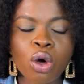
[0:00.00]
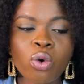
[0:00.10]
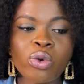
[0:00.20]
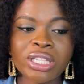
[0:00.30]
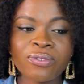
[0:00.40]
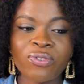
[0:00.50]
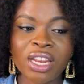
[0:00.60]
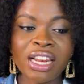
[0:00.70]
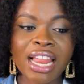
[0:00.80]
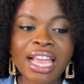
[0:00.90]
who is
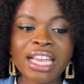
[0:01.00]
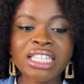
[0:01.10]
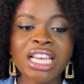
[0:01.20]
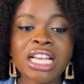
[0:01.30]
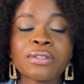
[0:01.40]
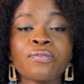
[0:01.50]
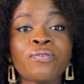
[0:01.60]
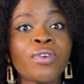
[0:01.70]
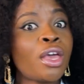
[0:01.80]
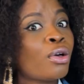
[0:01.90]
feeling like she has
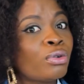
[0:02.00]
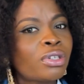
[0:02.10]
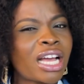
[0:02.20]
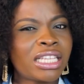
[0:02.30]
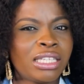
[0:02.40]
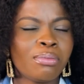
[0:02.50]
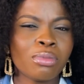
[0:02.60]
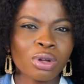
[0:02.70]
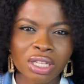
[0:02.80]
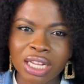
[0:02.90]
failed as a
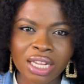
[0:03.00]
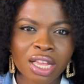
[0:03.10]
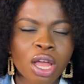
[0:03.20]
mother,